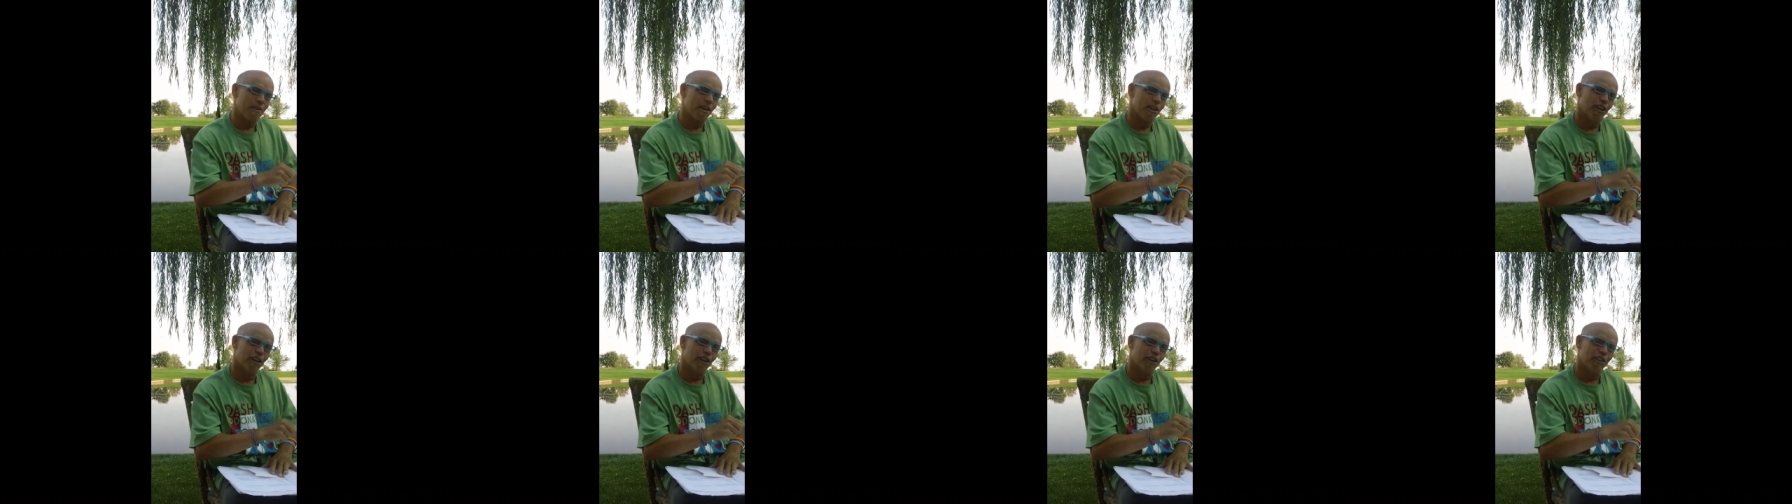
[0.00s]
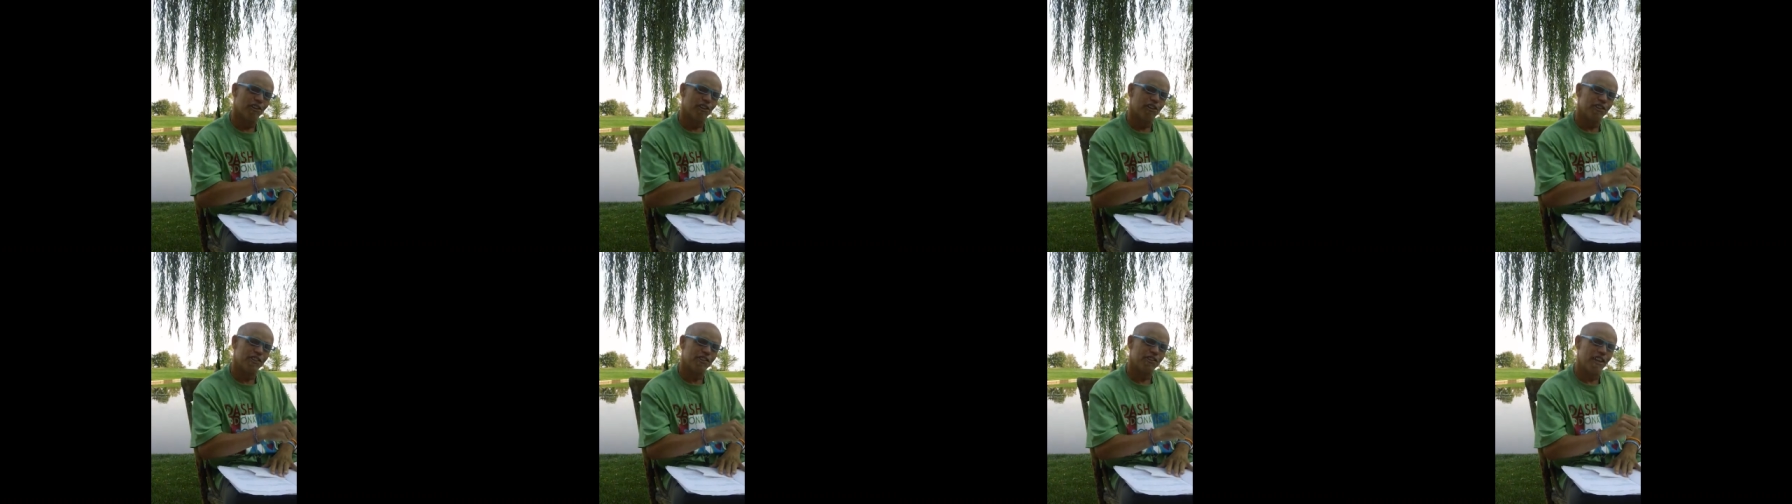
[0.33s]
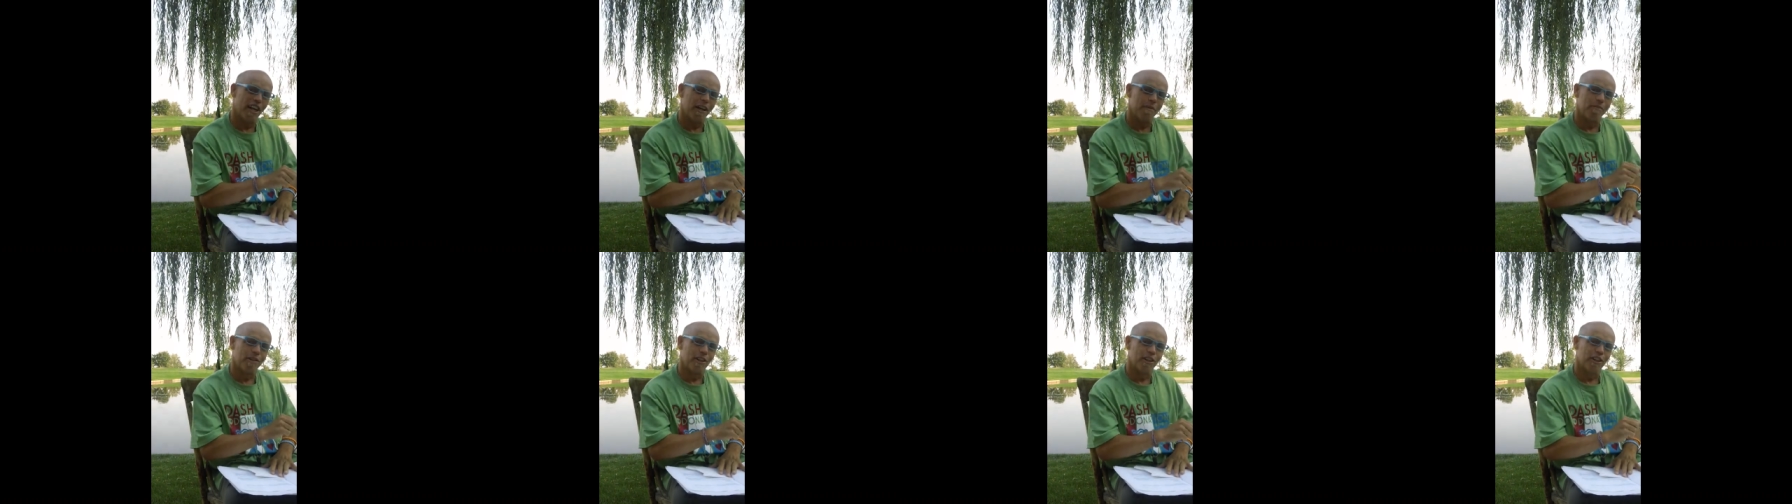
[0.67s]
girl.
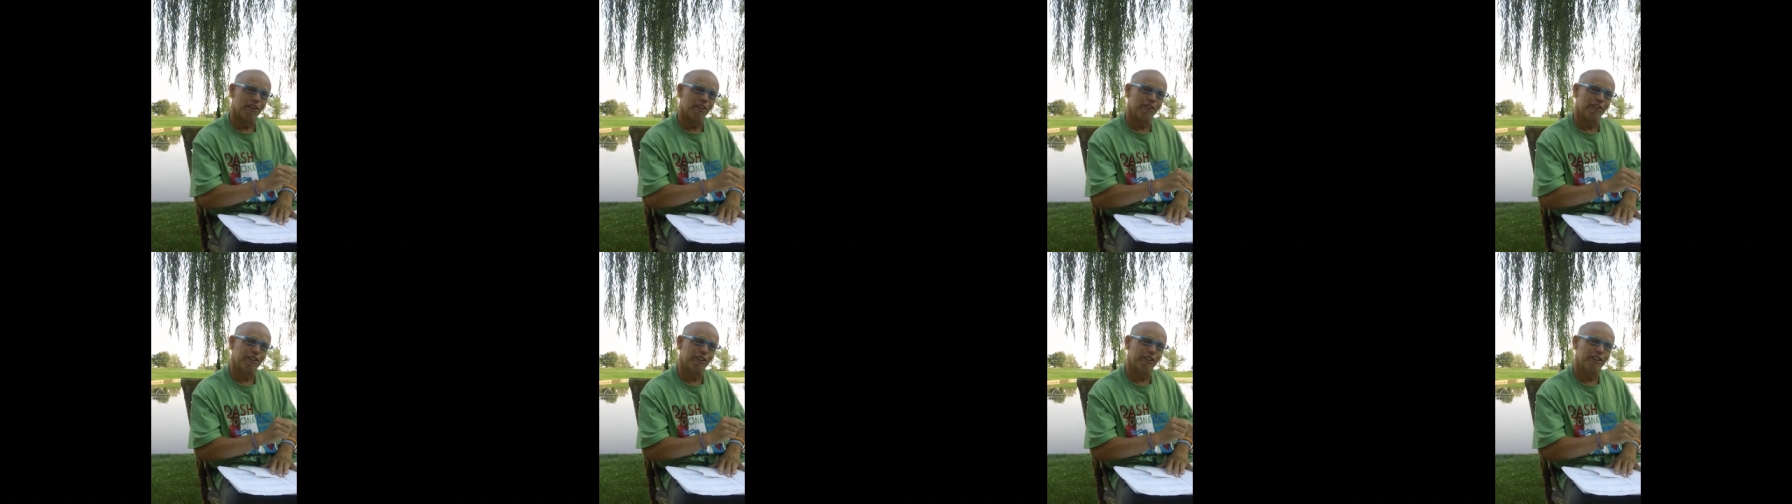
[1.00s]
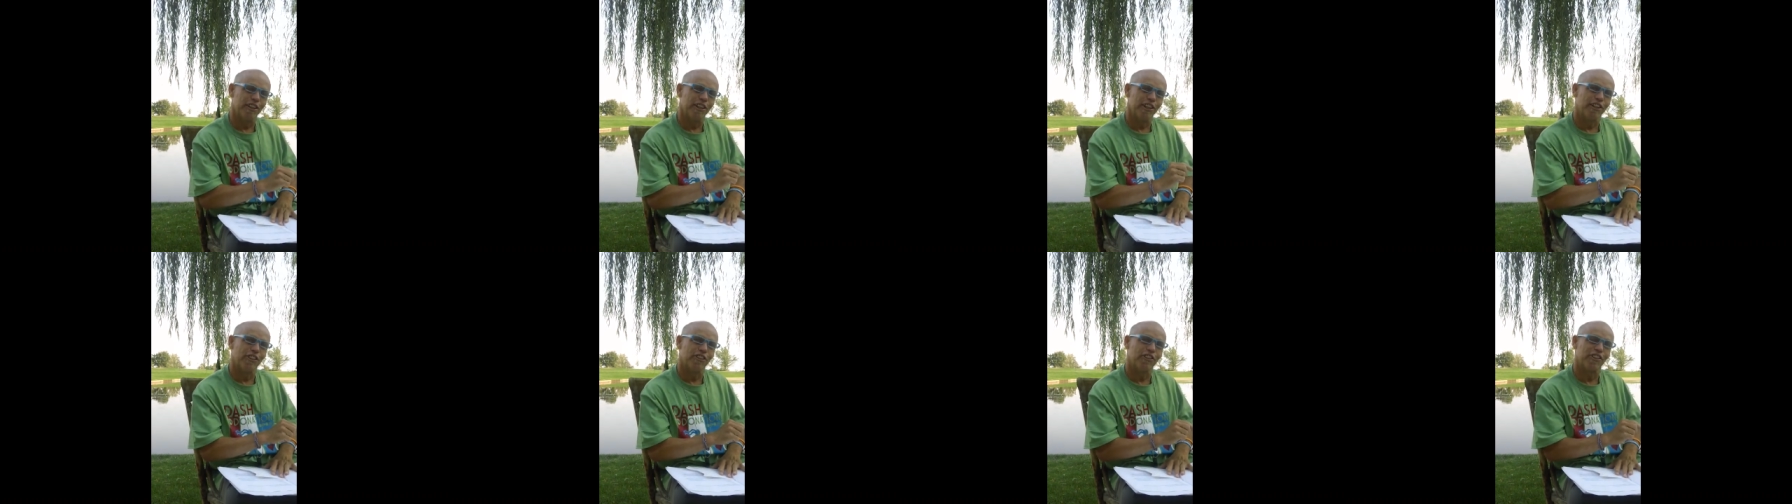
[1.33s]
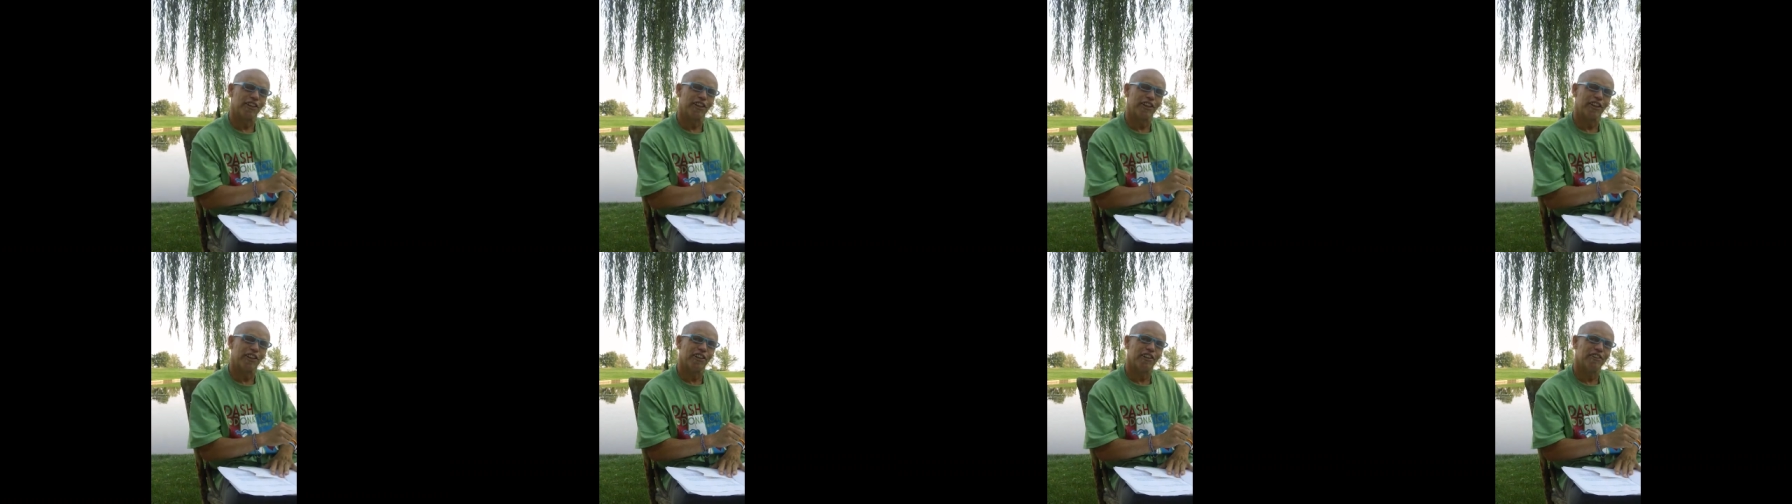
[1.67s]
Same girl two years
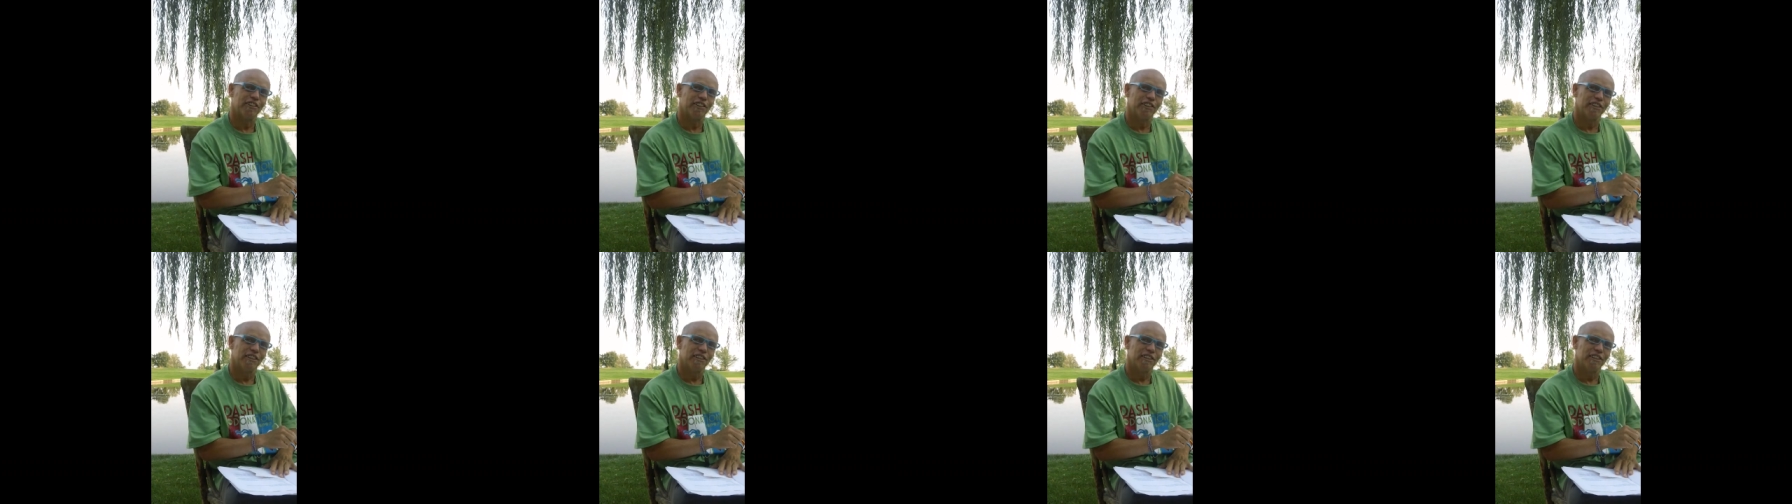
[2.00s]
ago.